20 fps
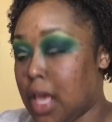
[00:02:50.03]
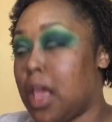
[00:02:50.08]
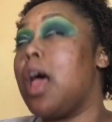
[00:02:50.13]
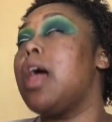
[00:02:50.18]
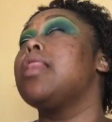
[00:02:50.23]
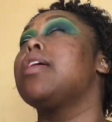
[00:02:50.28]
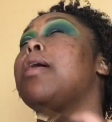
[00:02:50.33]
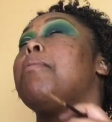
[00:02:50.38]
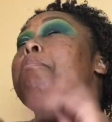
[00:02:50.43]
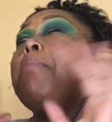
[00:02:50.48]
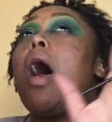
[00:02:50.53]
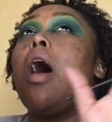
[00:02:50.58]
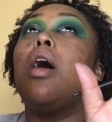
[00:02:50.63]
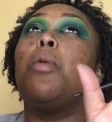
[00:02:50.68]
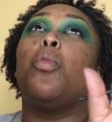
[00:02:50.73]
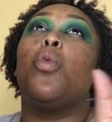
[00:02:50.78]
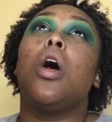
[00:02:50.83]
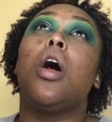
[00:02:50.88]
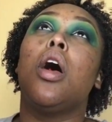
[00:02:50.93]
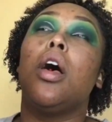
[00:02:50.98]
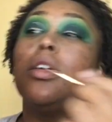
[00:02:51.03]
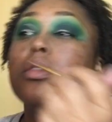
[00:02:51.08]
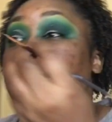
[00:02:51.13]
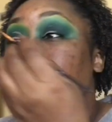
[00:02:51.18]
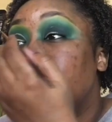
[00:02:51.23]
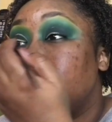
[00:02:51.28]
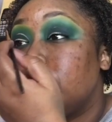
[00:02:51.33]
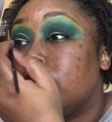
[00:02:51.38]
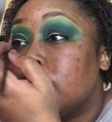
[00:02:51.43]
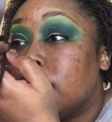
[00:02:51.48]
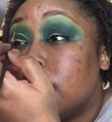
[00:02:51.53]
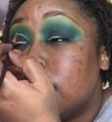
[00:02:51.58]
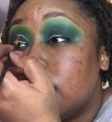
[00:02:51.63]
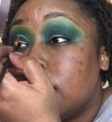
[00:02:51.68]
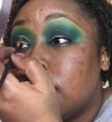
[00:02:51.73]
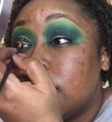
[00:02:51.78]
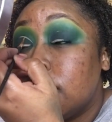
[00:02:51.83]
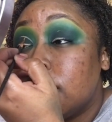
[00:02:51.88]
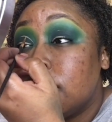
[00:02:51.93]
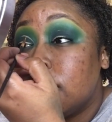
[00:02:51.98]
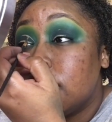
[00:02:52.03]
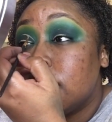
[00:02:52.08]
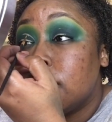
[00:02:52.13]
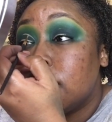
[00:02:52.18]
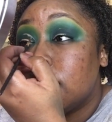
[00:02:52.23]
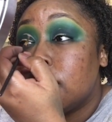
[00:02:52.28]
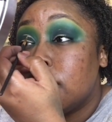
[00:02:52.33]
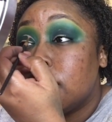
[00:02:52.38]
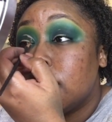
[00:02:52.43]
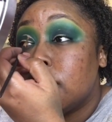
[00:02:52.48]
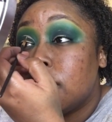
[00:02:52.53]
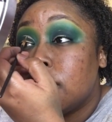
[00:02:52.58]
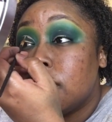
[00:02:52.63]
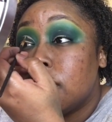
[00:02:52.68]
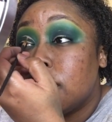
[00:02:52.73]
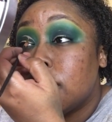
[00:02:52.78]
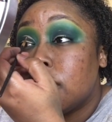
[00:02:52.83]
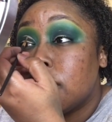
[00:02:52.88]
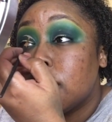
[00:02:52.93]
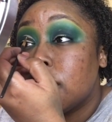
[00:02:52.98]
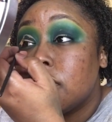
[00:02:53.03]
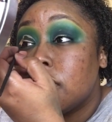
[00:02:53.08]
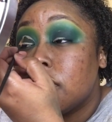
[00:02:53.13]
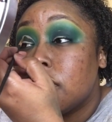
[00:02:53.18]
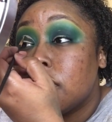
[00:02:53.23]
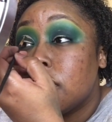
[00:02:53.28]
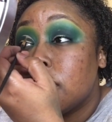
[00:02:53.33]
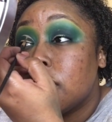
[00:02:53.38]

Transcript: I can't remember what I was listening to, but it was killing the game.